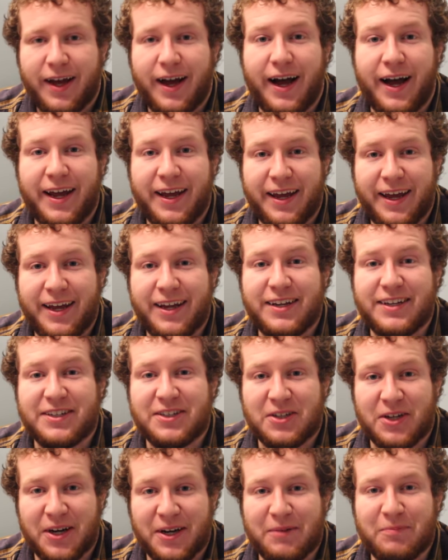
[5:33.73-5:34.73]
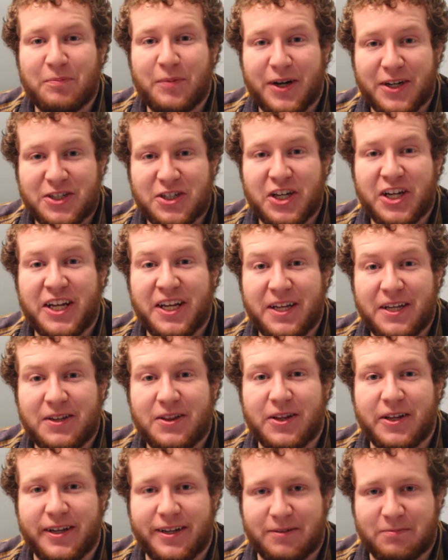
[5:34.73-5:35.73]
I ain't done much
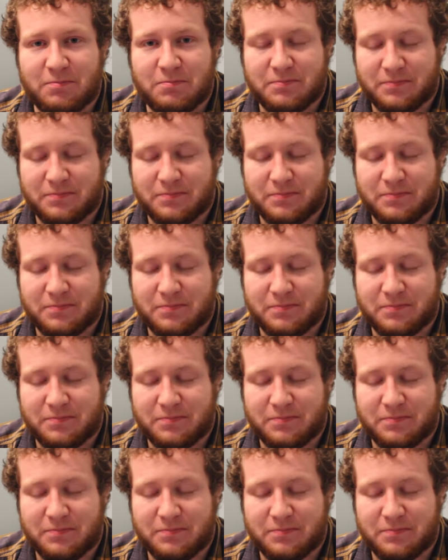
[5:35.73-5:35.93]
healing.